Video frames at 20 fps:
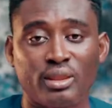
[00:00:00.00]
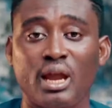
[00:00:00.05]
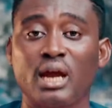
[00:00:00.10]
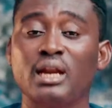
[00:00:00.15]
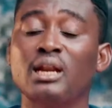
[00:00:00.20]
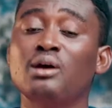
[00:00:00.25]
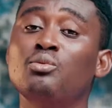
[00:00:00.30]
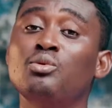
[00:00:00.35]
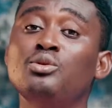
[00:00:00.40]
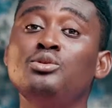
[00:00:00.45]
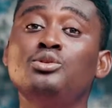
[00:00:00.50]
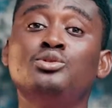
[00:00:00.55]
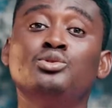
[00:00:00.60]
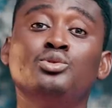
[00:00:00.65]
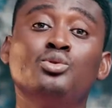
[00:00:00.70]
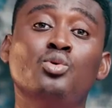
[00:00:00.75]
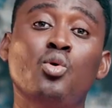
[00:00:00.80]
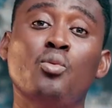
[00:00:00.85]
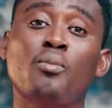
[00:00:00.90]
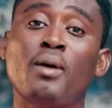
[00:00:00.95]
And I want you
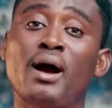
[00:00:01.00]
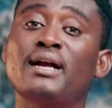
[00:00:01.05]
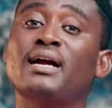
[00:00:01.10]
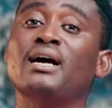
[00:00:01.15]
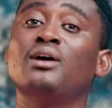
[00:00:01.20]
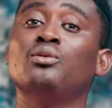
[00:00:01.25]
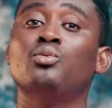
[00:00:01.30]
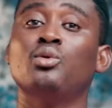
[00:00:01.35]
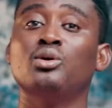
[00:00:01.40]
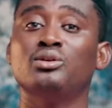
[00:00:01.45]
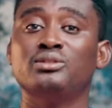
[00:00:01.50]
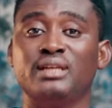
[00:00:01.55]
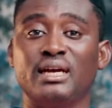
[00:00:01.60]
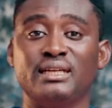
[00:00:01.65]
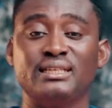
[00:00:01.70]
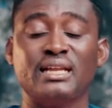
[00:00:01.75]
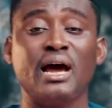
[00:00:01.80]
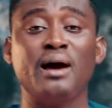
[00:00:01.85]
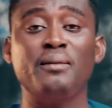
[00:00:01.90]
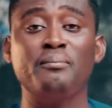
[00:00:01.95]
to go back and watch
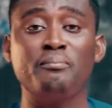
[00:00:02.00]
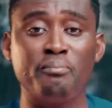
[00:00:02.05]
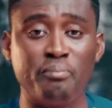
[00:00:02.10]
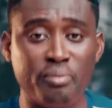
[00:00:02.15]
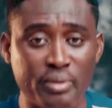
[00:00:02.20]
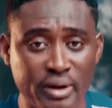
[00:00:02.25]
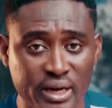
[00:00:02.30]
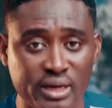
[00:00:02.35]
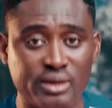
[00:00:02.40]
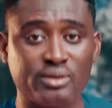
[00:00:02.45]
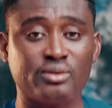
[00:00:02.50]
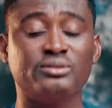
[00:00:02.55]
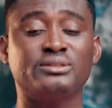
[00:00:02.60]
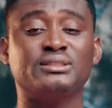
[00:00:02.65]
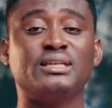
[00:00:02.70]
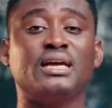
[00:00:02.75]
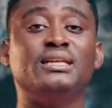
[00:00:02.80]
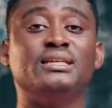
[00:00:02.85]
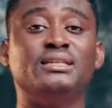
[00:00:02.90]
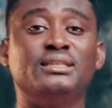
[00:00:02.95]
that and pray
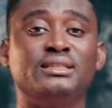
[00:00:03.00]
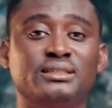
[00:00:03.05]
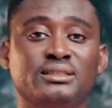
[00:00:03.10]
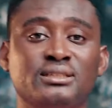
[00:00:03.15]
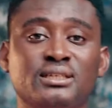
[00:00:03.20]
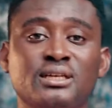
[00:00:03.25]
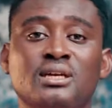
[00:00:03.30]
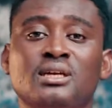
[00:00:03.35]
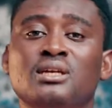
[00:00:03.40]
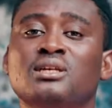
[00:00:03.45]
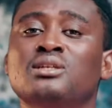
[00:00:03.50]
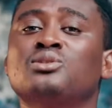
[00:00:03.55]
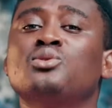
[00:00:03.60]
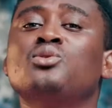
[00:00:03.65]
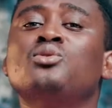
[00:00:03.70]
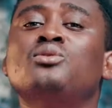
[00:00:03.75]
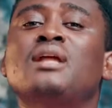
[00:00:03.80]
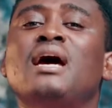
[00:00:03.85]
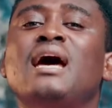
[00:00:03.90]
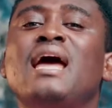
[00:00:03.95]
concerning it
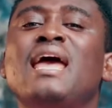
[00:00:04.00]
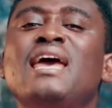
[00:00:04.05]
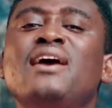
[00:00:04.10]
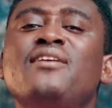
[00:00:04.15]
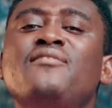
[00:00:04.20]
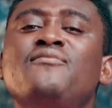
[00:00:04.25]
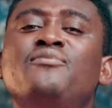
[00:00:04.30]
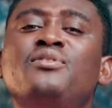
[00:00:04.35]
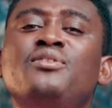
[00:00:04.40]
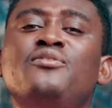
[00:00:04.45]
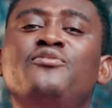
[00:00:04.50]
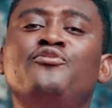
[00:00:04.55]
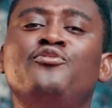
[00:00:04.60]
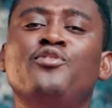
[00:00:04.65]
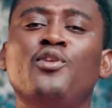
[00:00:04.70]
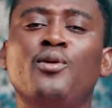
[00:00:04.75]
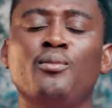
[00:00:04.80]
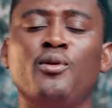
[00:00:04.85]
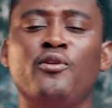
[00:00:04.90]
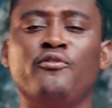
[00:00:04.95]
so that every
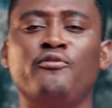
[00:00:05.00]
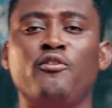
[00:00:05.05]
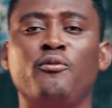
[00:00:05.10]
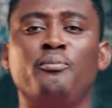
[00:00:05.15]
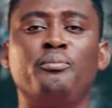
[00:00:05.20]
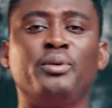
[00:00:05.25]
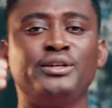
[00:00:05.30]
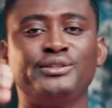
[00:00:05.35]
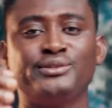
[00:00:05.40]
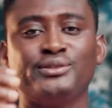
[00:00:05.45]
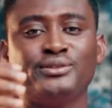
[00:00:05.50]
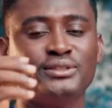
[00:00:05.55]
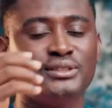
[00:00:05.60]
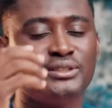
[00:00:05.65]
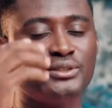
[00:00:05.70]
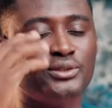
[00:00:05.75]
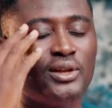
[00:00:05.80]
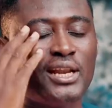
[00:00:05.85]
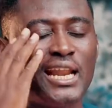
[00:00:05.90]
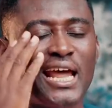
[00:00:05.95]
form of oppressions
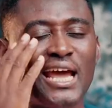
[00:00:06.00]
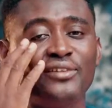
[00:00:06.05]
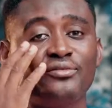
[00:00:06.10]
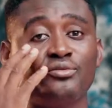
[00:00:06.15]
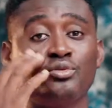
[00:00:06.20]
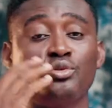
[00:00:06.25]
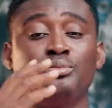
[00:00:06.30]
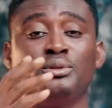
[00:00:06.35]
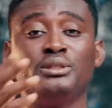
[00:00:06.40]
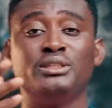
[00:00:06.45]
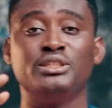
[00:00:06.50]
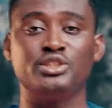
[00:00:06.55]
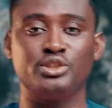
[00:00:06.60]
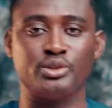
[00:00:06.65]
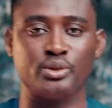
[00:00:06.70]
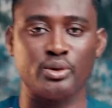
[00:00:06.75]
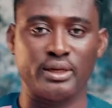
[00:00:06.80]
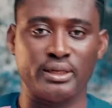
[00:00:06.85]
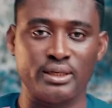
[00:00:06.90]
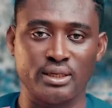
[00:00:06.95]
in your life will be
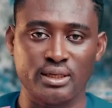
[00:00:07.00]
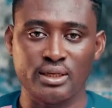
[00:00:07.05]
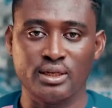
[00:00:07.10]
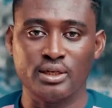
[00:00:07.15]
destroyed.